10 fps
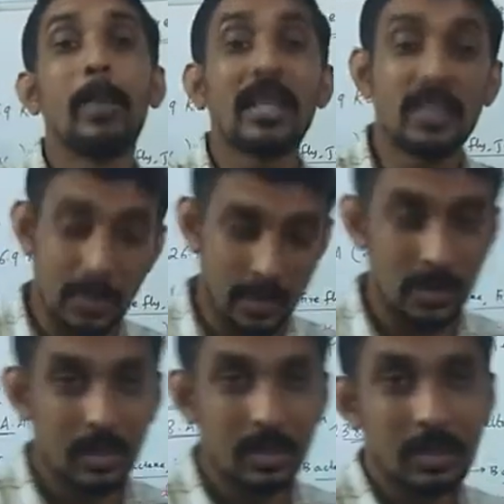
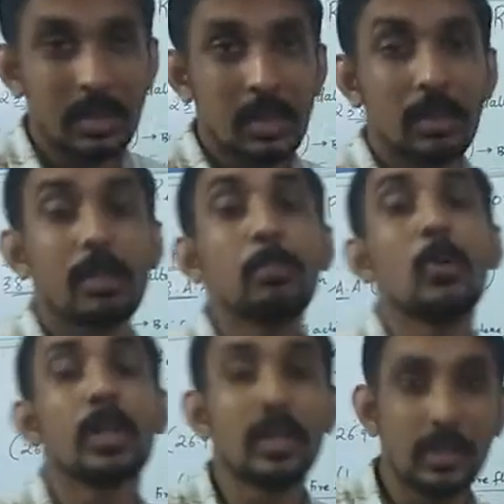best
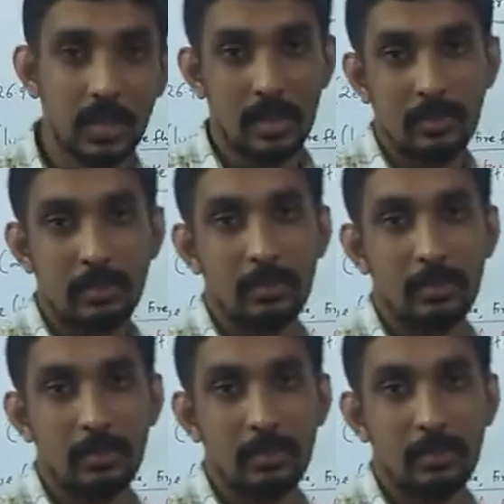reporter gene.